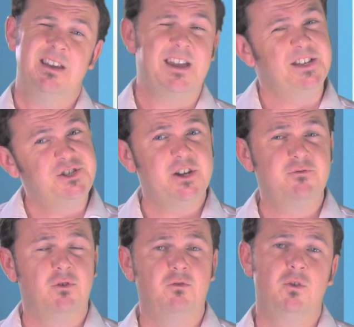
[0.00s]
As a
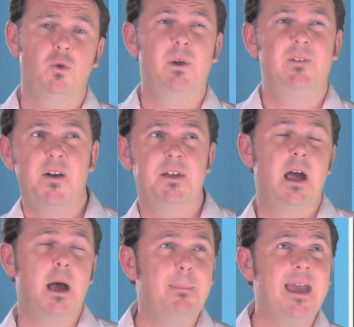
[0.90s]
general rule, we find that
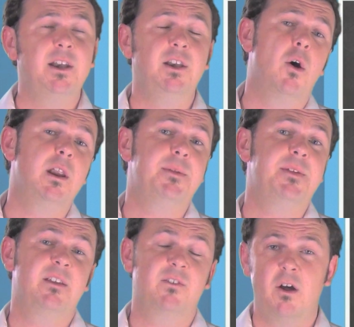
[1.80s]
about
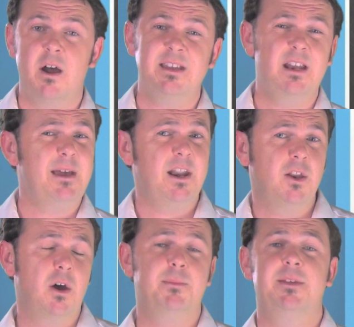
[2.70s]
90% of clients and about
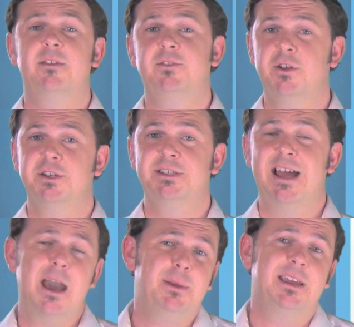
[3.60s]
90% of tutors are
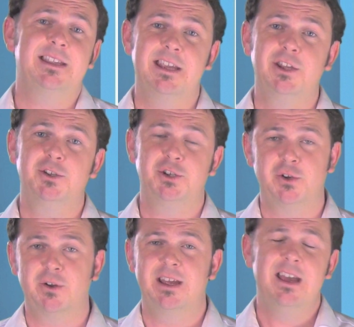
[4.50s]
happy to continue
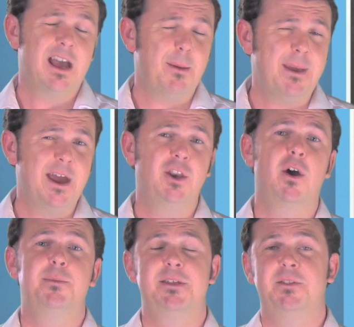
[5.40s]
tutoring about
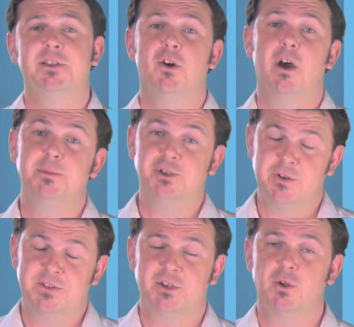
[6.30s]
90% of the time
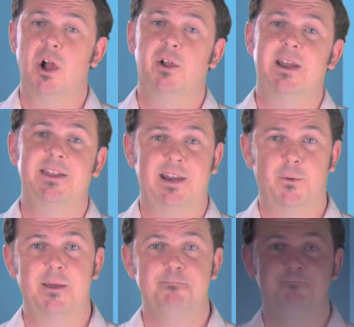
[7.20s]
during the school holidays anyway.